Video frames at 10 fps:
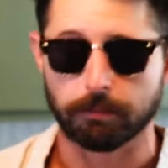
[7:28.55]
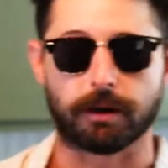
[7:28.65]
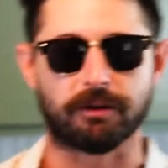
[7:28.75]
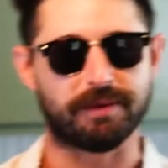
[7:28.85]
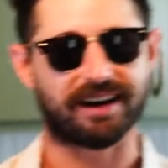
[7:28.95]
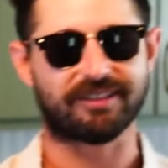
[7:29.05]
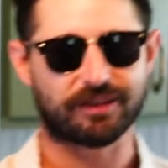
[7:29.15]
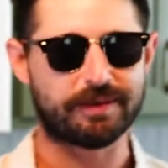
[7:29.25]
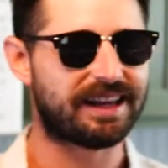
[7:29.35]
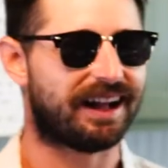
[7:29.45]
Barbera
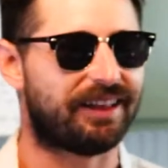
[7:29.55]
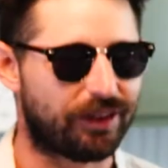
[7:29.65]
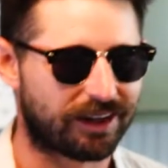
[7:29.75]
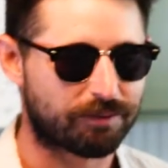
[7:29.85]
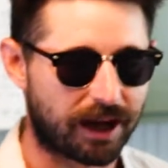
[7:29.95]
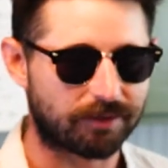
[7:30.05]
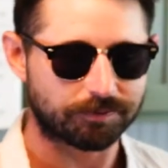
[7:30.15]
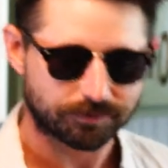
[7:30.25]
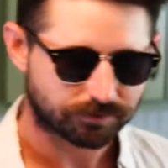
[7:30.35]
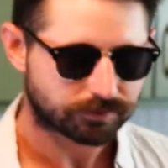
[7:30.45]
for me. I
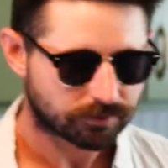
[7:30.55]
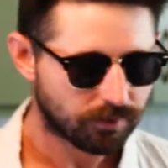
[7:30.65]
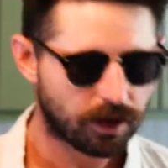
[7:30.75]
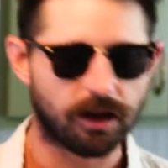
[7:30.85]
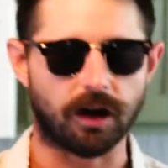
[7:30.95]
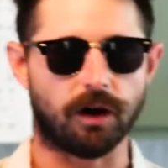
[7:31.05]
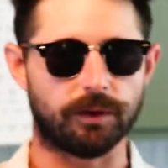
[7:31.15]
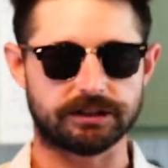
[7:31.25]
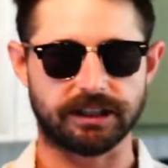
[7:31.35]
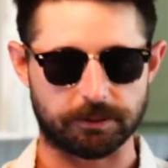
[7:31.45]

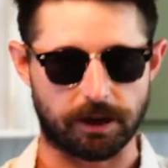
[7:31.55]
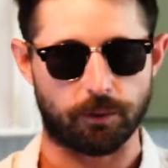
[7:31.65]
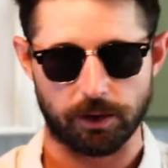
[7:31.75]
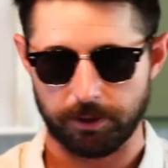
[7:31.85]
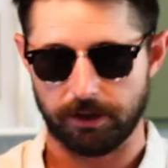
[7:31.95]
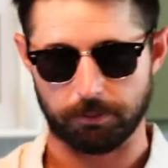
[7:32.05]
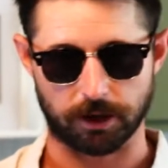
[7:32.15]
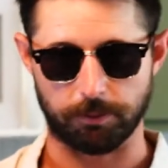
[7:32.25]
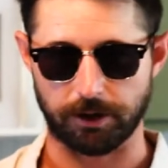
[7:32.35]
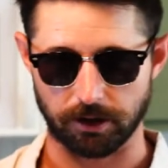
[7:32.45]
always think about women in
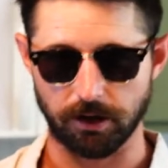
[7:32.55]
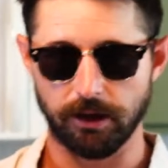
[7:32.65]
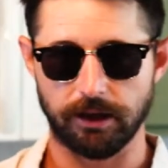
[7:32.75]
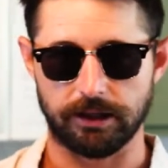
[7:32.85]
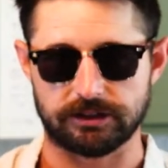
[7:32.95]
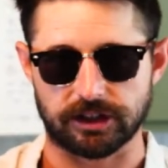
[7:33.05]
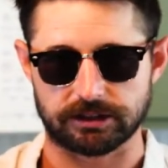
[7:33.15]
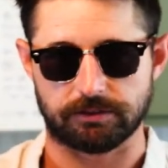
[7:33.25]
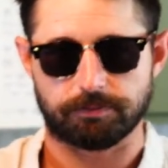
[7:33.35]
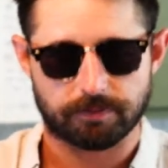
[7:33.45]
Barbera. It's
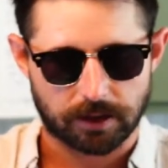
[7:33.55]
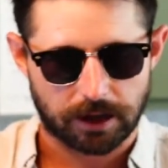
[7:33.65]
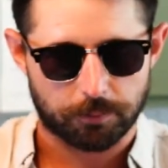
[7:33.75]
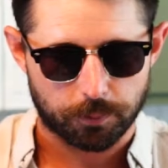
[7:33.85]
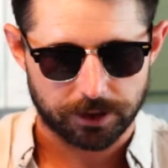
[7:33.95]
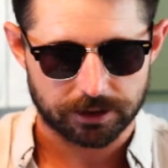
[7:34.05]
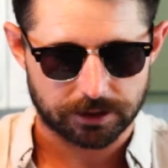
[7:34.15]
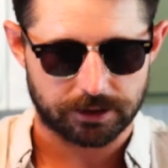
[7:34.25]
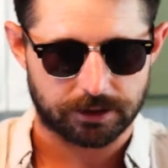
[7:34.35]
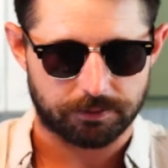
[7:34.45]
just,
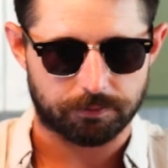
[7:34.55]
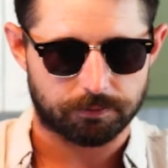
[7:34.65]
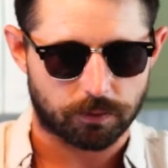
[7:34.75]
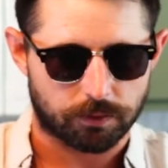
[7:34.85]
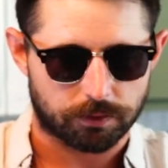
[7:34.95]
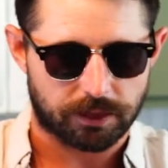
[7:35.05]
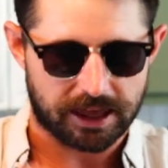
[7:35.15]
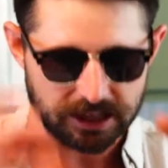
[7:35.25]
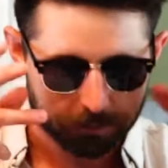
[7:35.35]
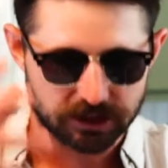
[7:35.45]

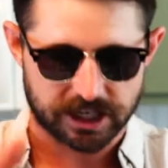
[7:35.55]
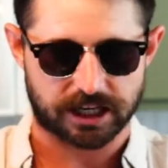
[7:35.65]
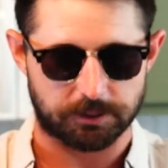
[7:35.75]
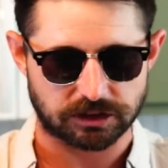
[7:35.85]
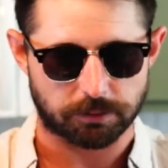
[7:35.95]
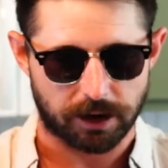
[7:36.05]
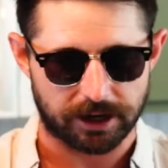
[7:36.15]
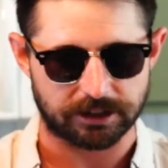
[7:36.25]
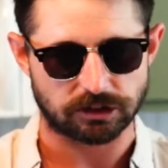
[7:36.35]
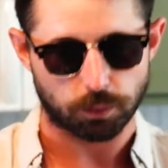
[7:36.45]
that image that comes to
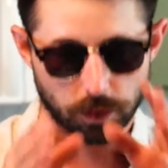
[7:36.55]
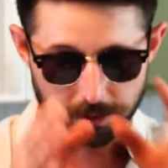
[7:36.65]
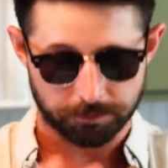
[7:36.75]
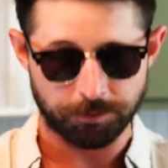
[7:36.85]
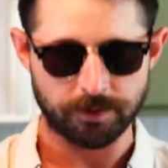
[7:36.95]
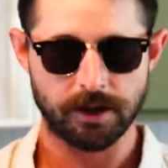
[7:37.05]
mind is a woman.